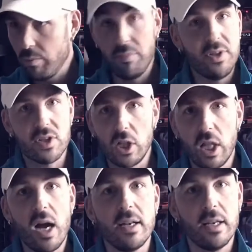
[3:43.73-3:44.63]
There's a
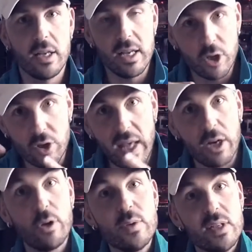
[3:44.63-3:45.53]
lot that
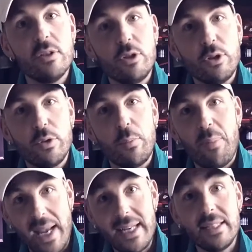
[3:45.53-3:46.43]
goes into
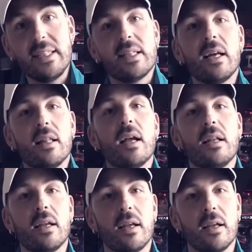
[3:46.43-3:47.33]
painting that
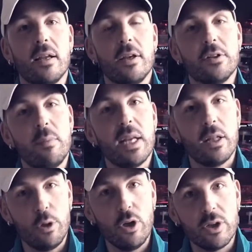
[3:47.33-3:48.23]
lighting to make
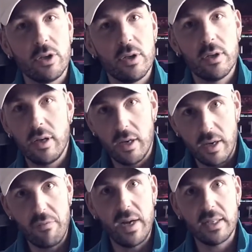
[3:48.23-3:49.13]
it look
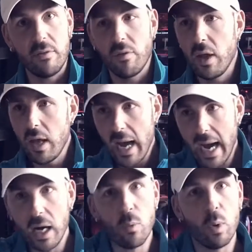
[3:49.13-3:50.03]
effective.
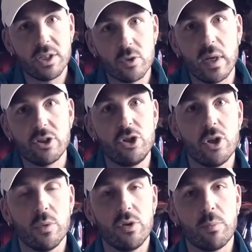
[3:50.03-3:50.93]
What direction you
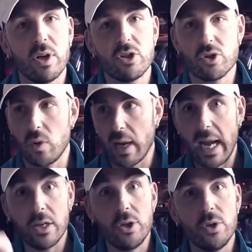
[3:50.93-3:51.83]
go with your brush stroke?
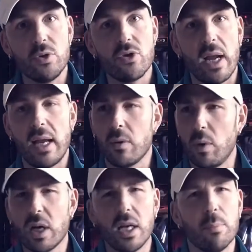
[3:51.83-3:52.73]
How do you use your hand?
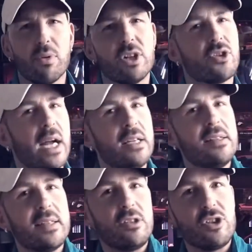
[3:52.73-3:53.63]
What kind of pressure? How do you
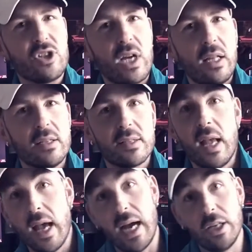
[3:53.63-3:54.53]
set your stylus?
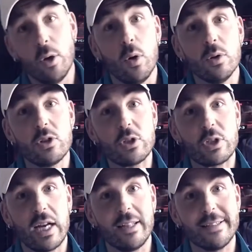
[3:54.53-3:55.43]
How do you hold your
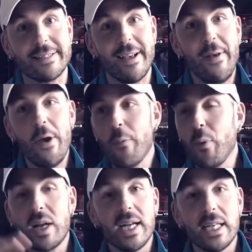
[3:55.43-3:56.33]
stylus?
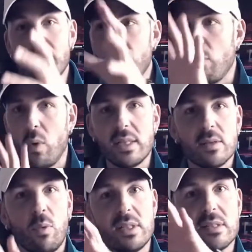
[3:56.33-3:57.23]
What's
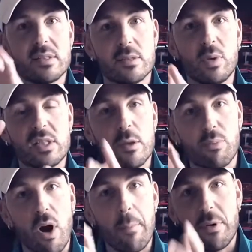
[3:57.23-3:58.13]
the
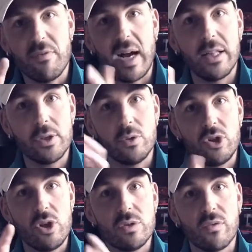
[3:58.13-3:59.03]
proper value
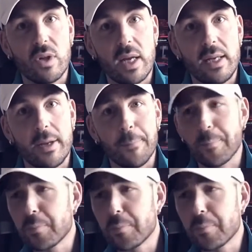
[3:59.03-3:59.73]
to use for lighting?